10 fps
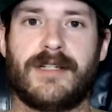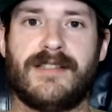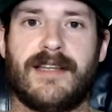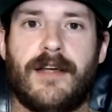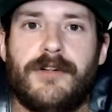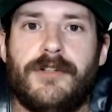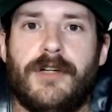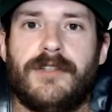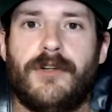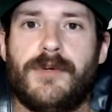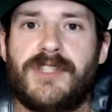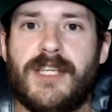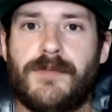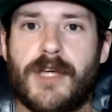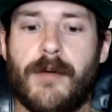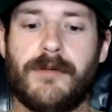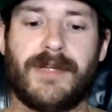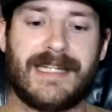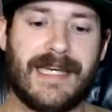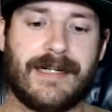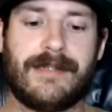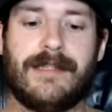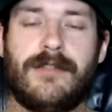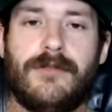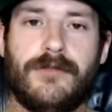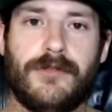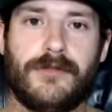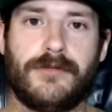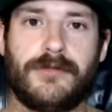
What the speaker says: and he's that underdog that always keeps coming. But again, I think you